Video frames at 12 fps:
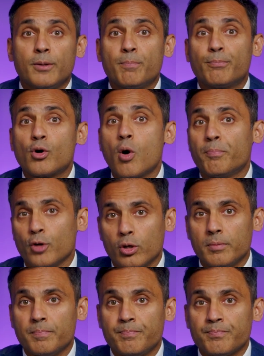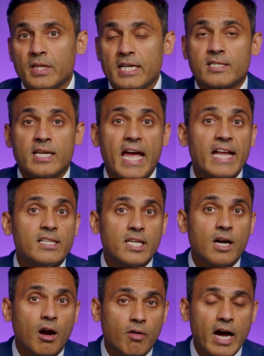bupropion is an
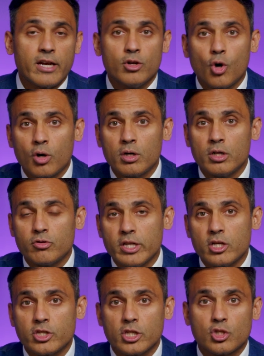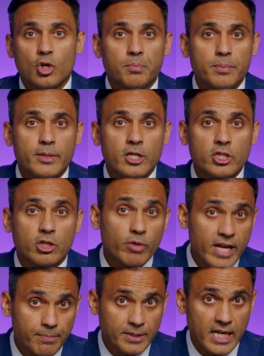NDRI, noradrenergic dopaminergic
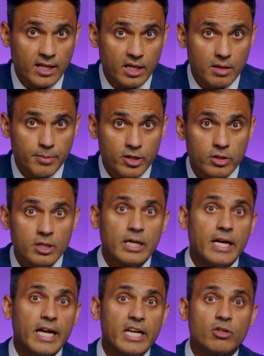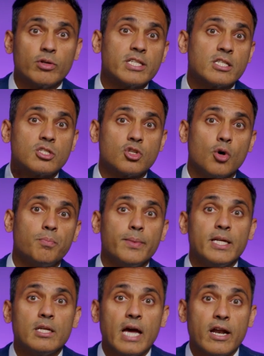reuptake inhibitor, increases
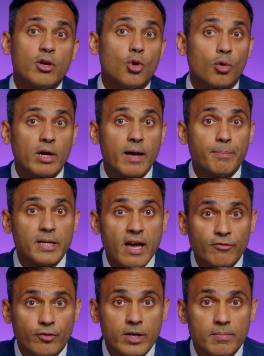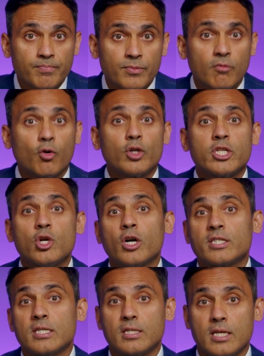dopamine and norepinephrine.
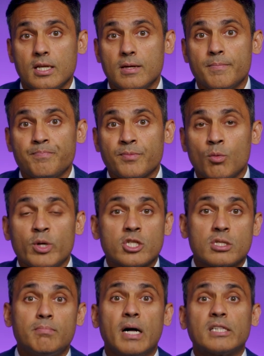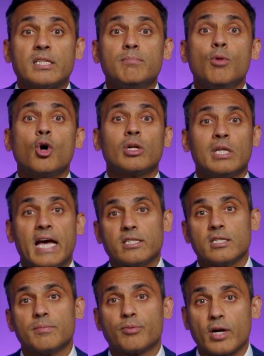Vortioxetine, which is a multimodal
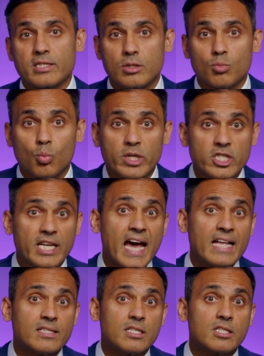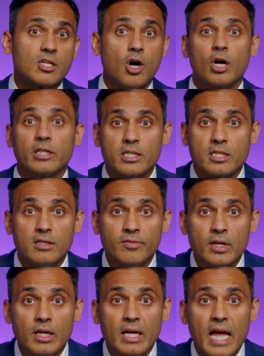antidepressant, which enhances cognitive
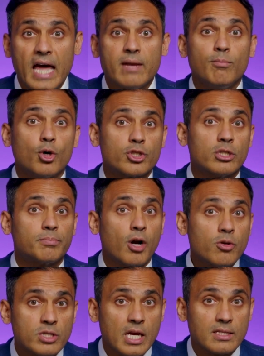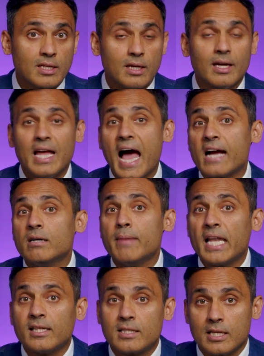and emotional processing.
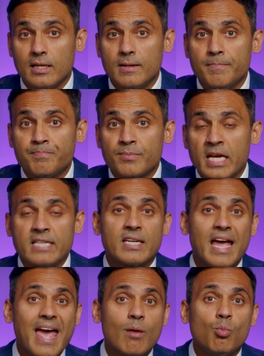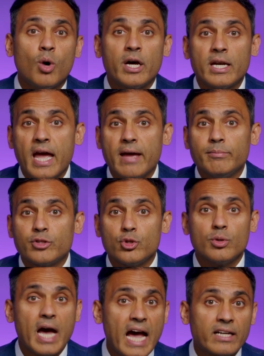Agomelatine is an M1,
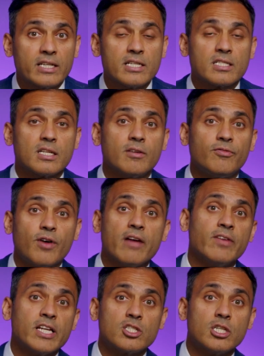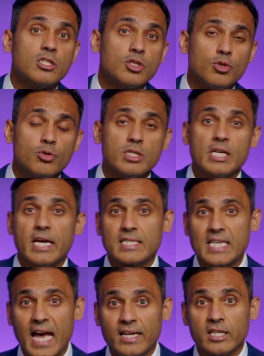M2 agonist and a 5-HT2C
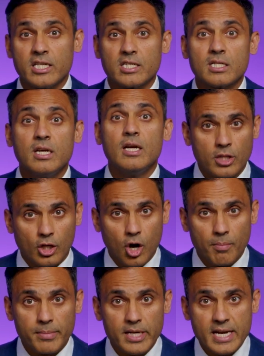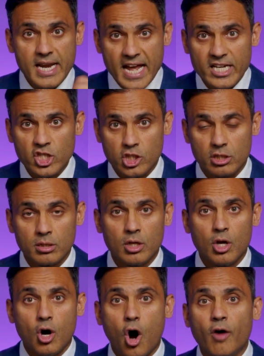antagonist. The combination
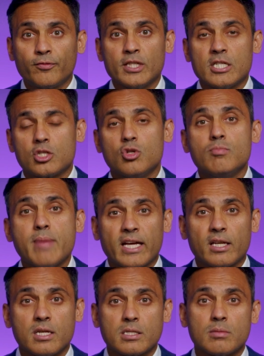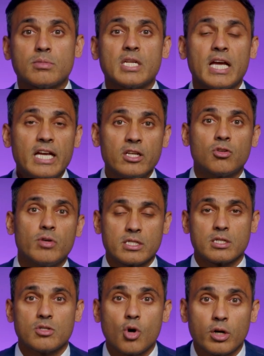of these two mechanisms
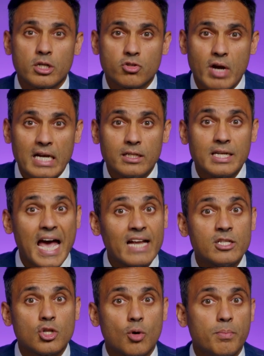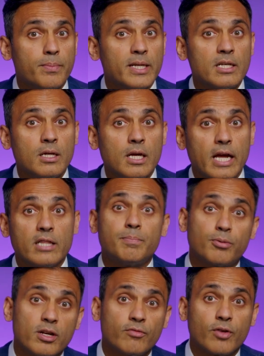increases noradrenaline and dopamine in the
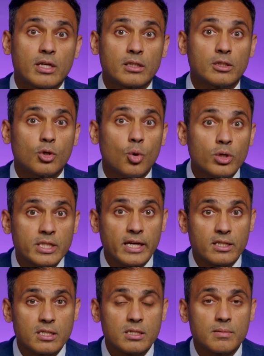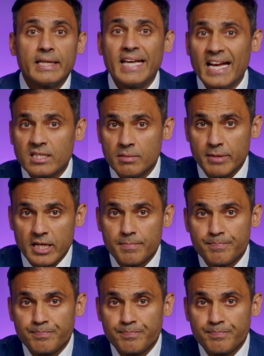prefrontal cortex. Ketamine,